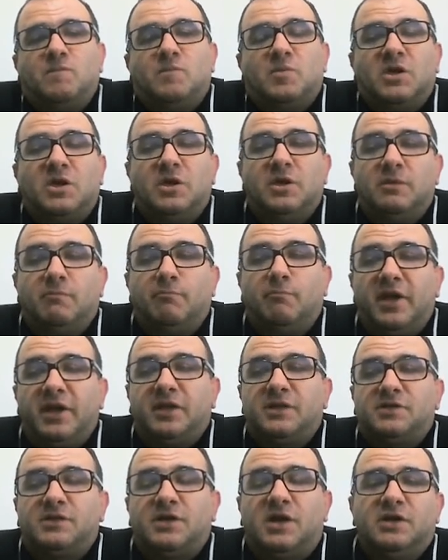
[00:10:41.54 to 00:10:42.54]
in
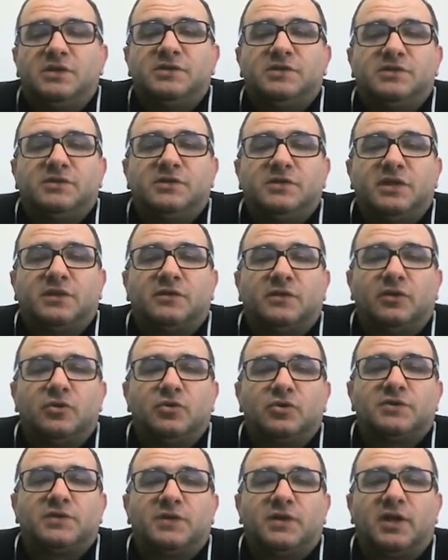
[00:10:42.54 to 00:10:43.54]
black's eyes that
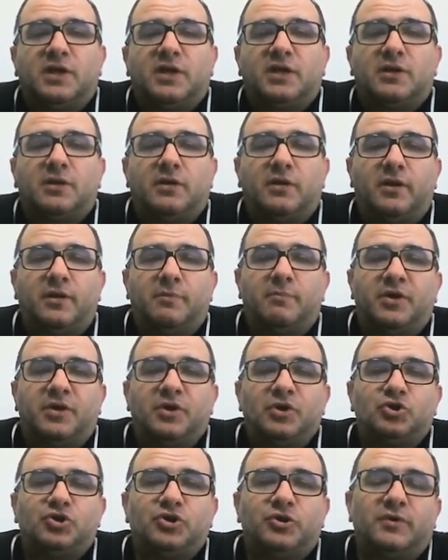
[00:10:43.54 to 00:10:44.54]
looks like
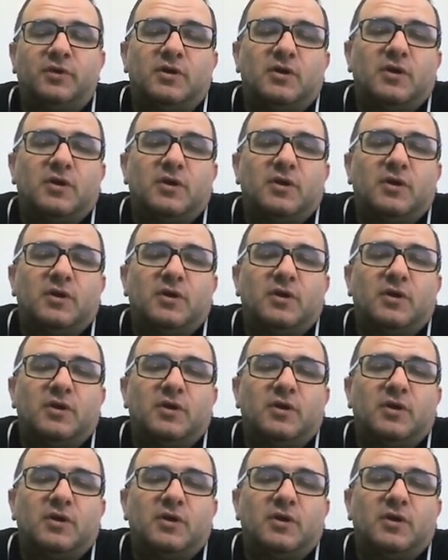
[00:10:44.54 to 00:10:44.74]
liberation.